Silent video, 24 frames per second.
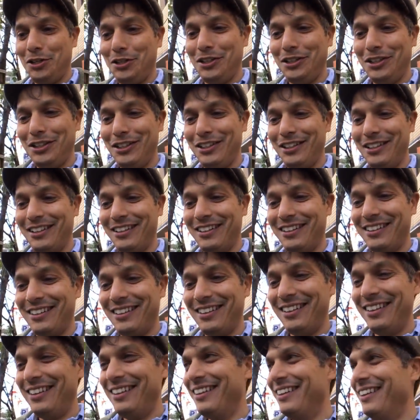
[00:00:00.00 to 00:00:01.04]

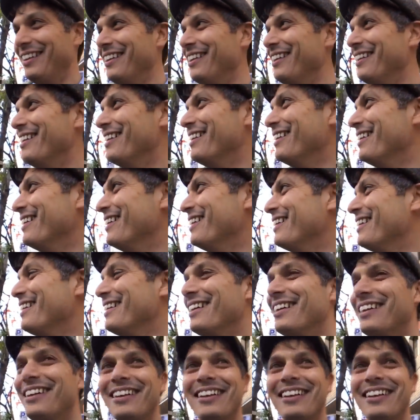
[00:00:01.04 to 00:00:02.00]
(no one is talking)